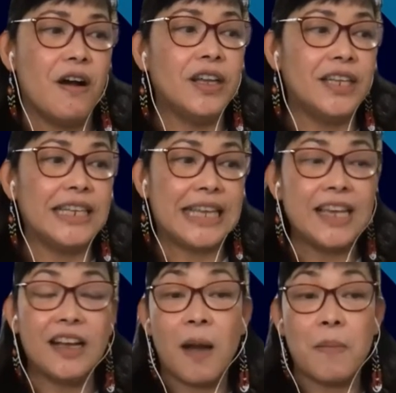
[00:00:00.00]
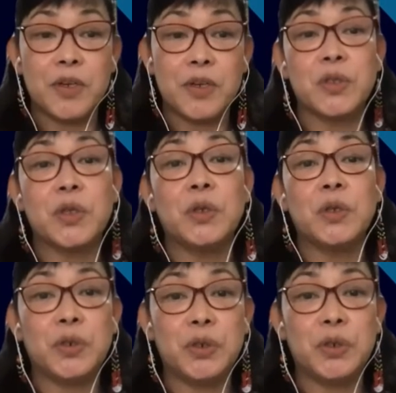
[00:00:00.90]
on an e-commerce
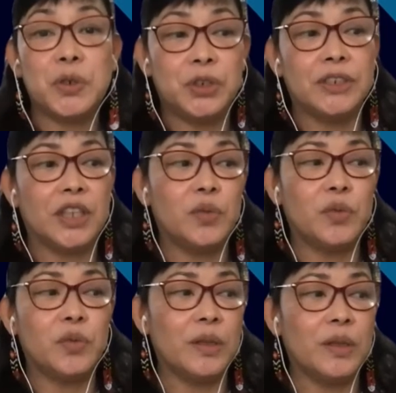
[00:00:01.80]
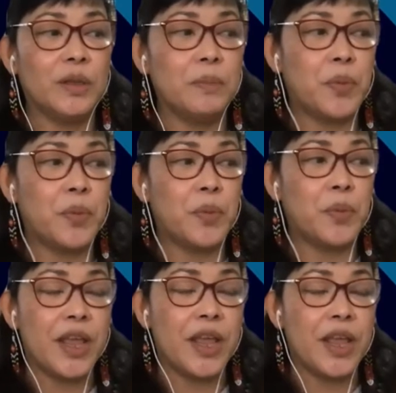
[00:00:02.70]
solution that will
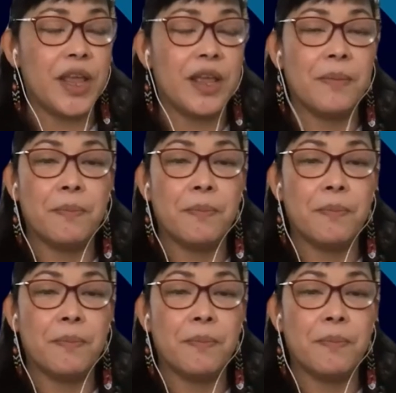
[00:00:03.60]
bring